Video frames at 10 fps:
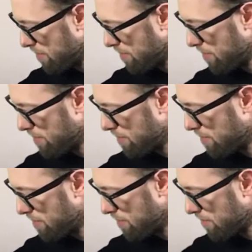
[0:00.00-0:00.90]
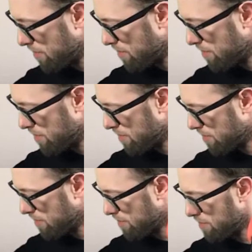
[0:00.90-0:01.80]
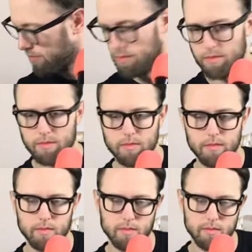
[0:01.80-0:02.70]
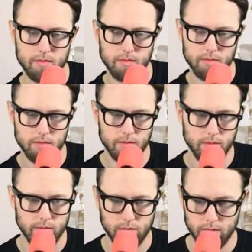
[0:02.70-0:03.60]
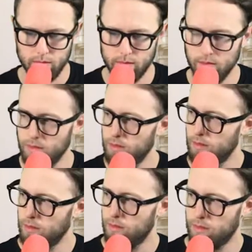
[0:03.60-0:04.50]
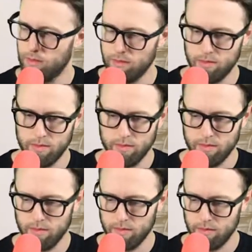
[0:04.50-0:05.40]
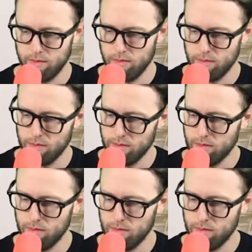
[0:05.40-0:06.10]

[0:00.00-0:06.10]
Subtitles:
No words are spoken by the person on screen.